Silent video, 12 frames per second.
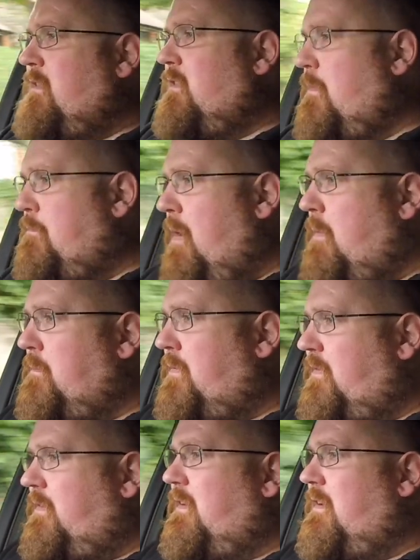the
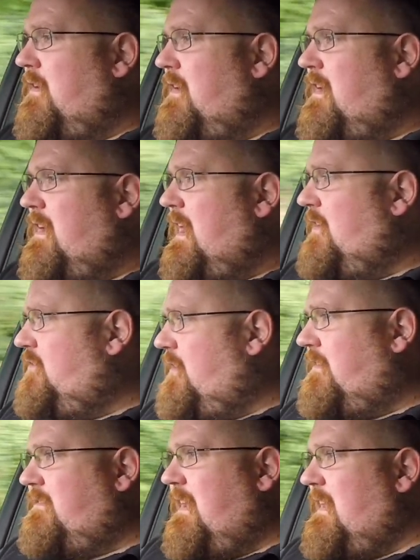bumps it's
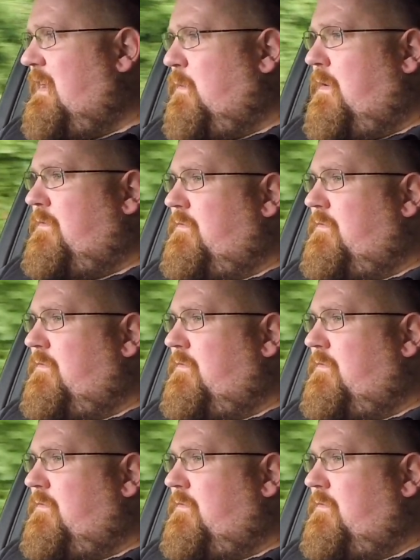just dealing with